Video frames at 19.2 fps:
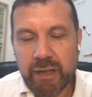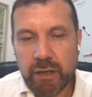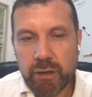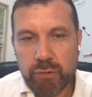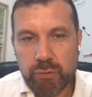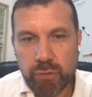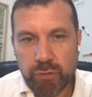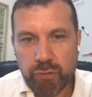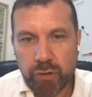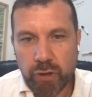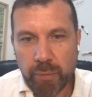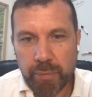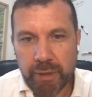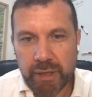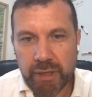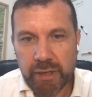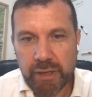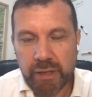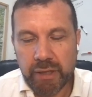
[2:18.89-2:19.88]

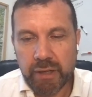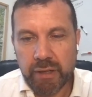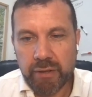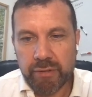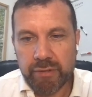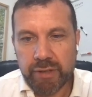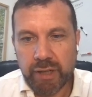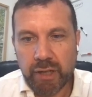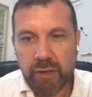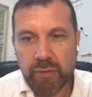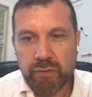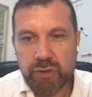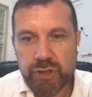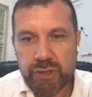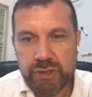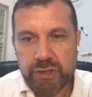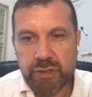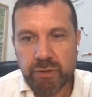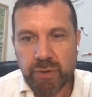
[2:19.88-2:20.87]
arthroscopically instead of
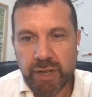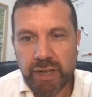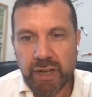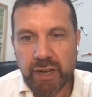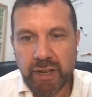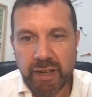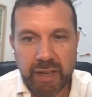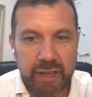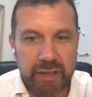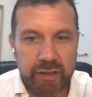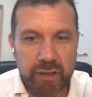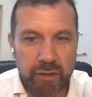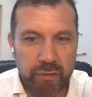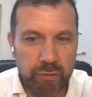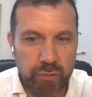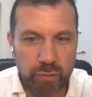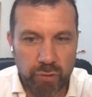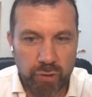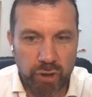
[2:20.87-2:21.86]
just the radial head and
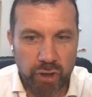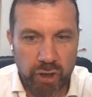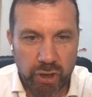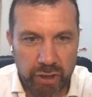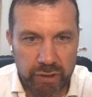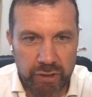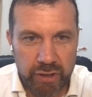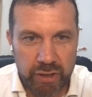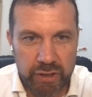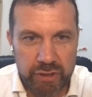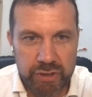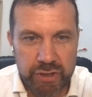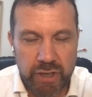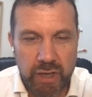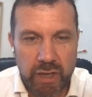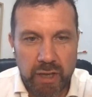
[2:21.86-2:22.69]
so the cartilage.